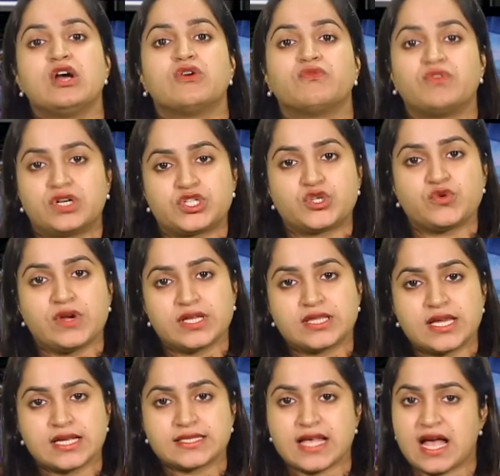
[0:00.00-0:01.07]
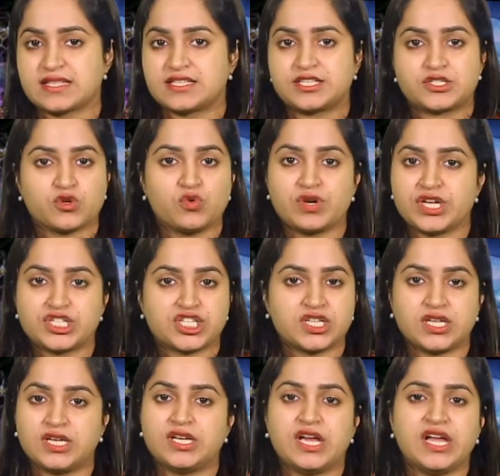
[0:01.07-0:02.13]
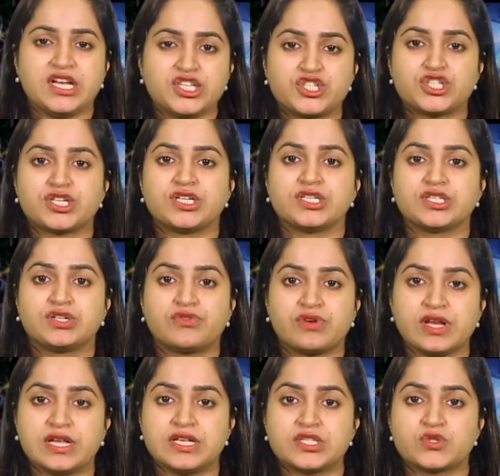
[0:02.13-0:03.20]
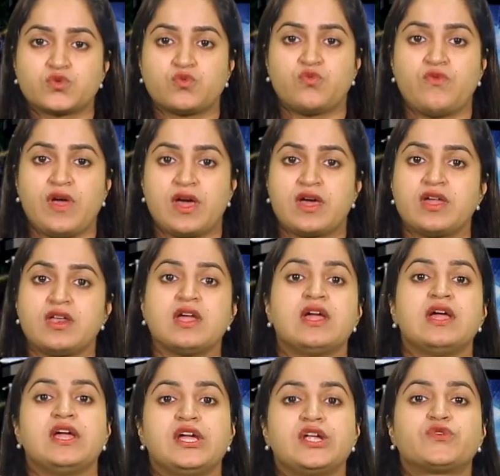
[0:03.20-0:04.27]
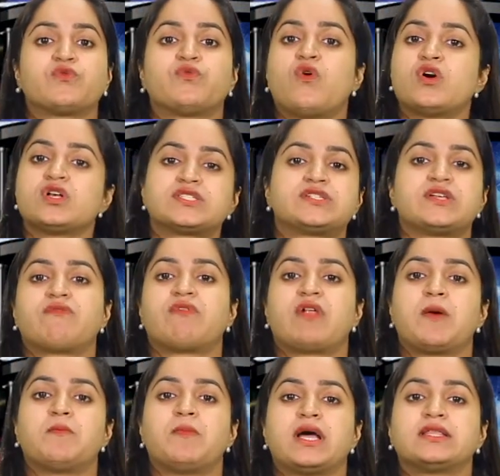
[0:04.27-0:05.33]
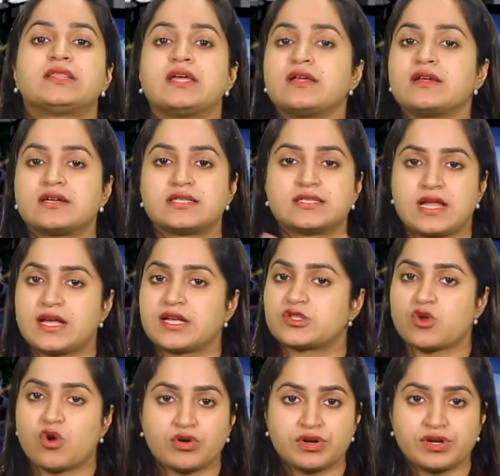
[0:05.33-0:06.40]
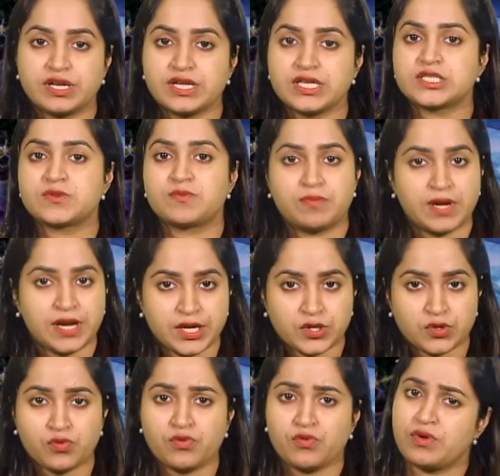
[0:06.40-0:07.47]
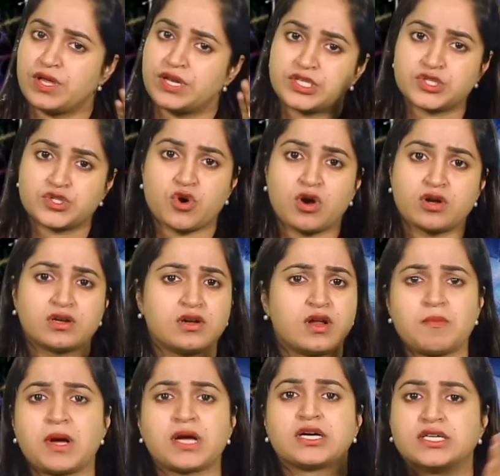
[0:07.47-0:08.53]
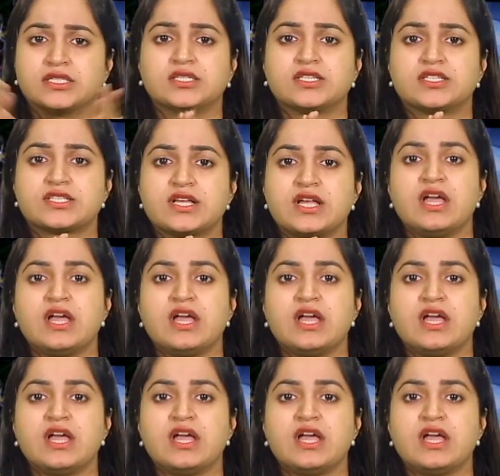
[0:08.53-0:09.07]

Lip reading: Virtue ethics has its origin in ancient Greece, where it was developed by thinkers like Socrates, Plato, Aristotle, among others.